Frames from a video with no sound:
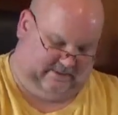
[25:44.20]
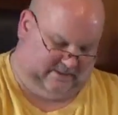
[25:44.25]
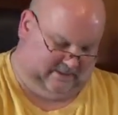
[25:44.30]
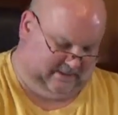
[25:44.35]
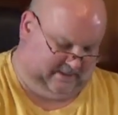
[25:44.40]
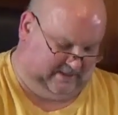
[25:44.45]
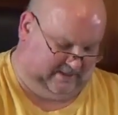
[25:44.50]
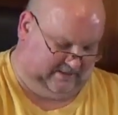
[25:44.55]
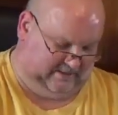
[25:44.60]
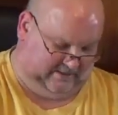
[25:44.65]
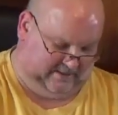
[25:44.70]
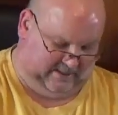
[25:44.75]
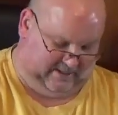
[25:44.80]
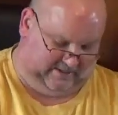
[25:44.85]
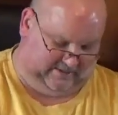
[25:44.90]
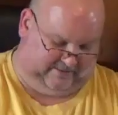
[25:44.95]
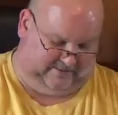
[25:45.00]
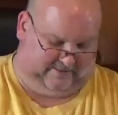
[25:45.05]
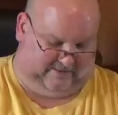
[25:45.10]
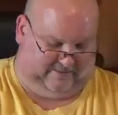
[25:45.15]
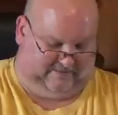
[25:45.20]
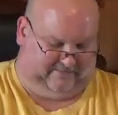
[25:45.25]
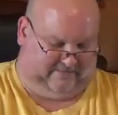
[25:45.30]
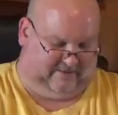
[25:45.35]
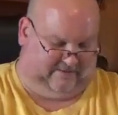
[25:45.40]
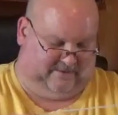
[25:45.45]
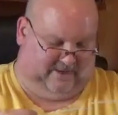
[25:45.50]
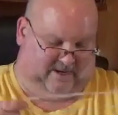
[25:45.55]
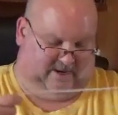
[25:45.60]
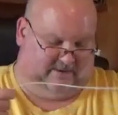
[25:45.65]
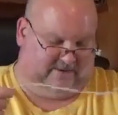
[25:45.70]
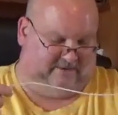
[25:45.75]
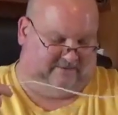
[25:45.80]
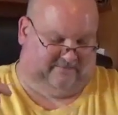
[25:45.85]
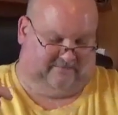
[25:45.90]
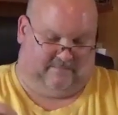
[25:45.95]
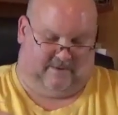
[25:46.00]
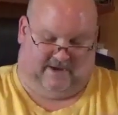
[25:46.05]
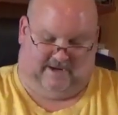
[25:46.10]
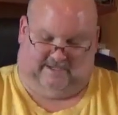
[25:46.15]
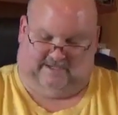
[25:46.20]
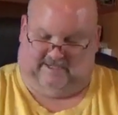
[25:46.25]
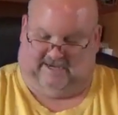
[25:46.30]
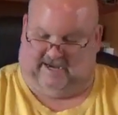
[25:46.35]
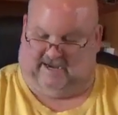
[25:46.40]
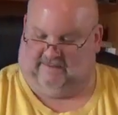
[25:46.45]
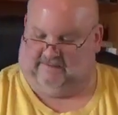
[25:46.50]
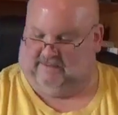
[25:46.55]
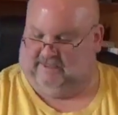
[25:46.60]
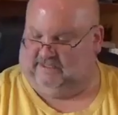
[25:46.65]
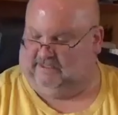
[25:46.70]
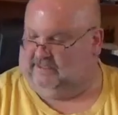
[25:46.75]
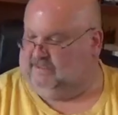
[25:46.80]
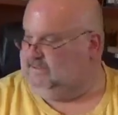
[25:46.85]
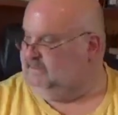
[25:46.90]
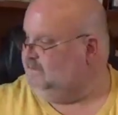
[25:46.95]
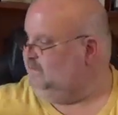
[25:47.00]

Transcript: and then from out of my tablet